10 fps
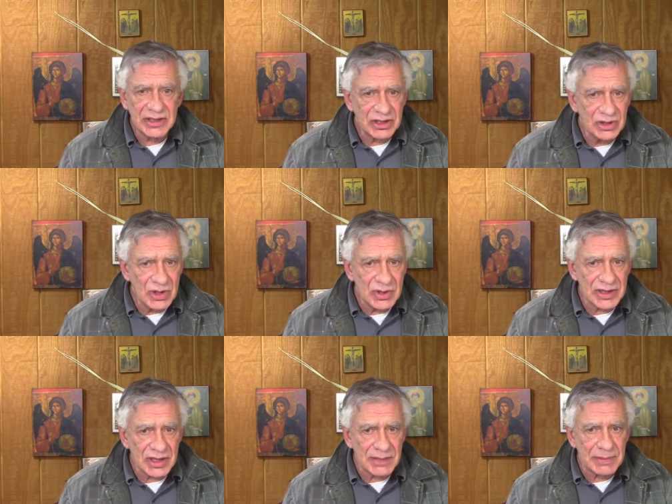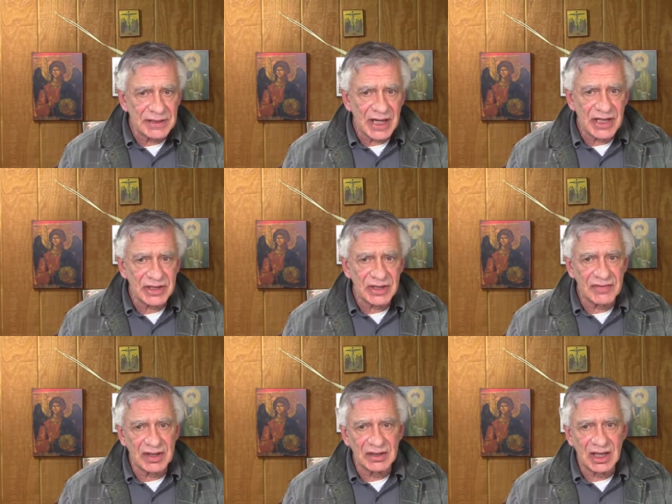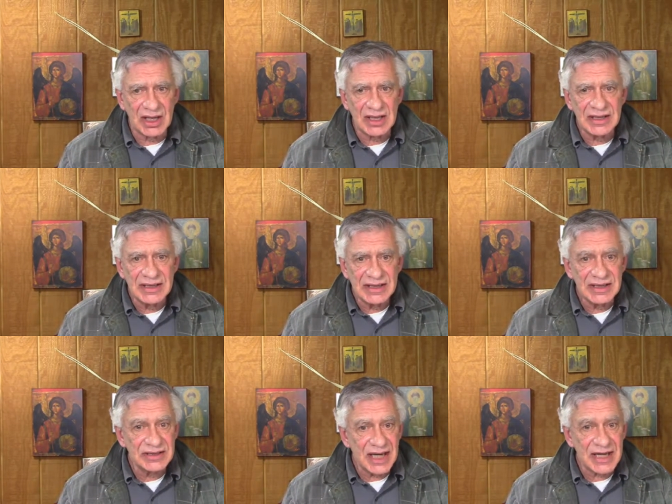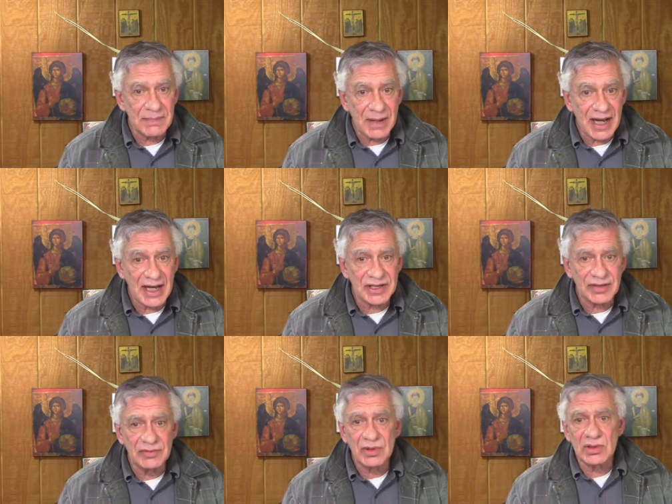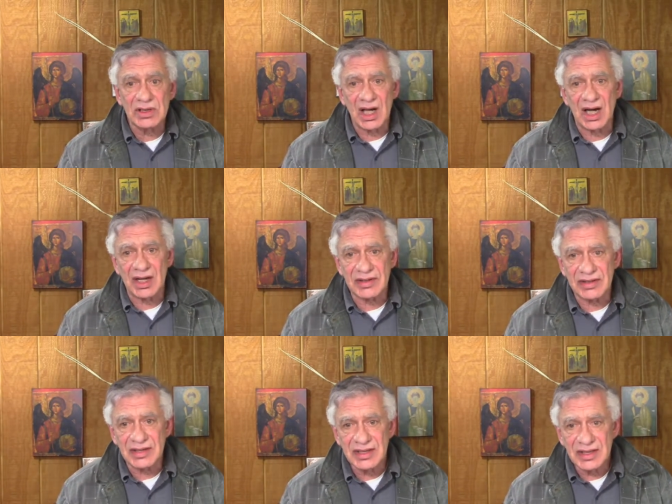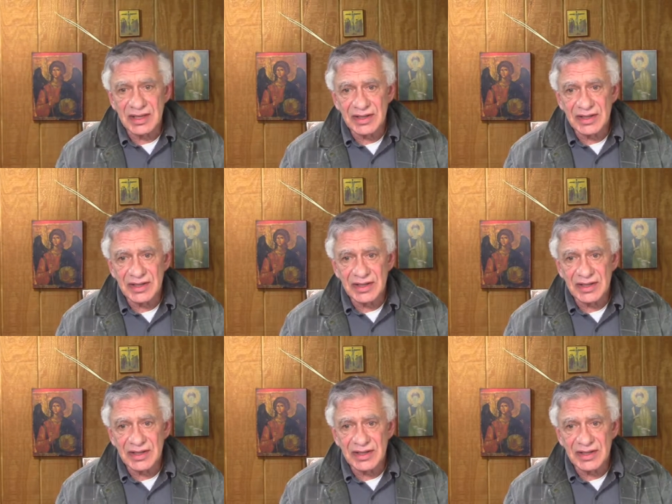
that the new interpretation of the law is like a patch of new cloth